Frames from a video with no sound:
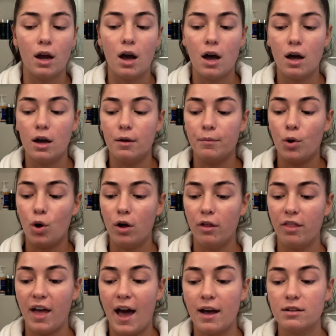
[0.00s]
All
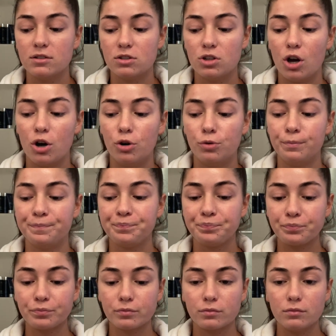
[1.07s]
that. So
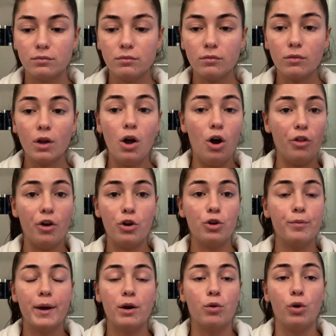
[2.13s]
although you
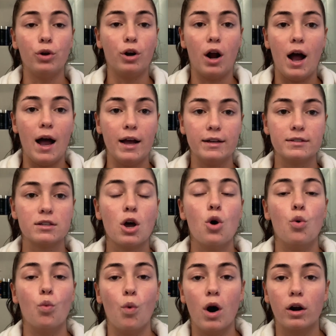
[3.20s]
might roll your eyes,
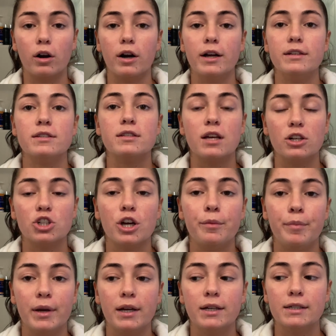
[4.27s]
water is such a
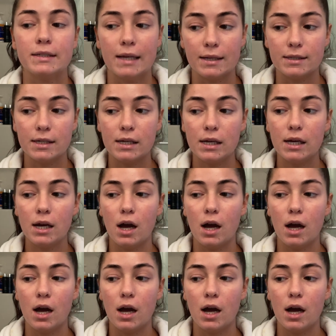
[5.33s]
big necessity.